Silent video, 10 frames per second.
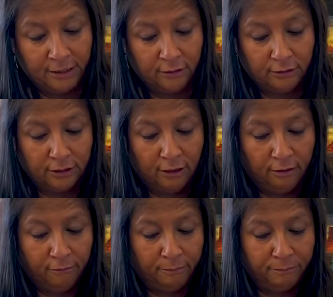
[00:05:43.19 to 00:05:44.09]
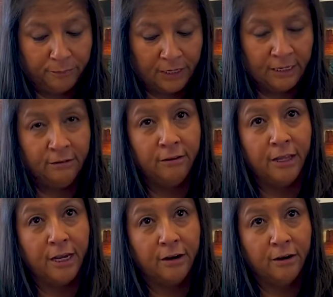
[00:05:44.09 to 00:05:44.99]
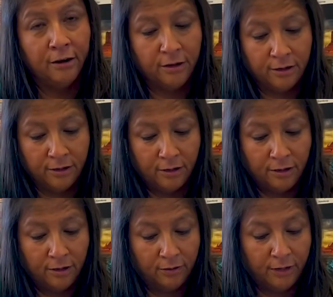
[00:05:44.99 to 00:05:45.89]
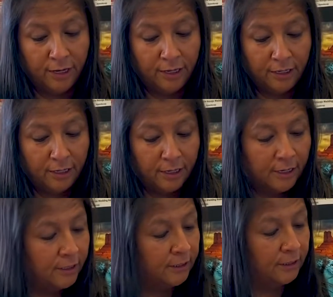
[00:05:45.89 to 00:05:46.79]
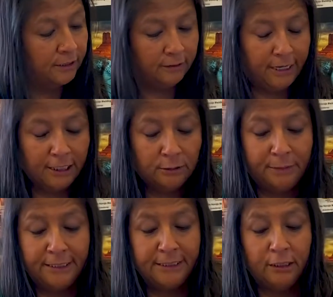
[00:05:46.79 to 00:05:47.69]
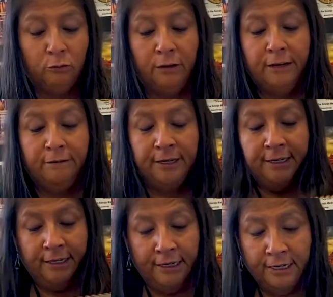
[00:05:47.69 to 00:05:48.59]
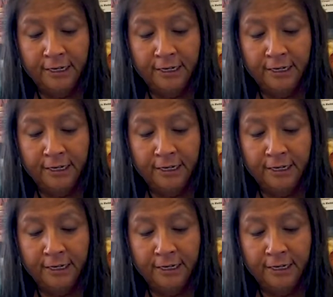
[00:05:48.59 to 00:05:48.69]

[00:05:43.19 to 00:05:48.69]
So it's all into there. Okay, so that's basic weaving.